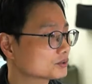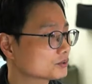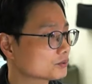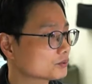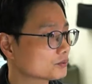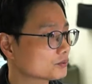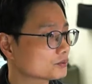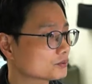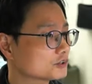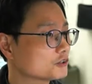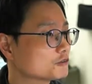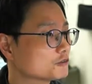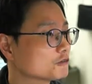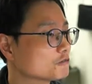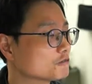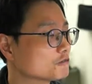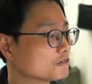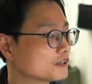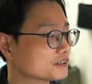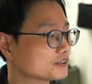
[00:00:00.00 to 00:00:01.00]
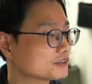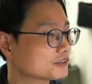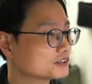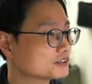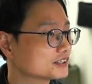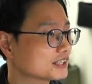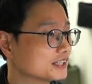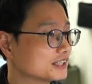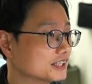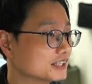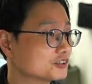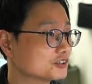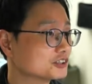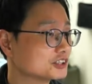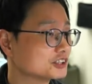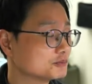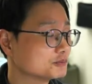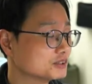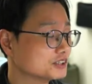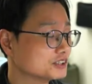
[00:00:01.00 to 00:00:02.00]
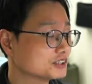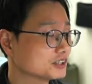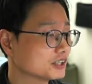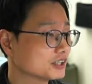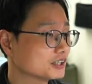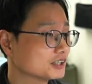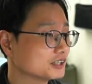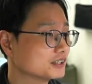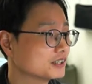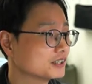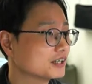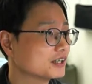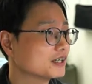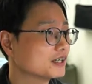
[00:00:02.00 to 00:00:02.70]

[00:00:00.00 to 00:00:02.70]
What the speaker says: called Human Factors and Inclusive Design,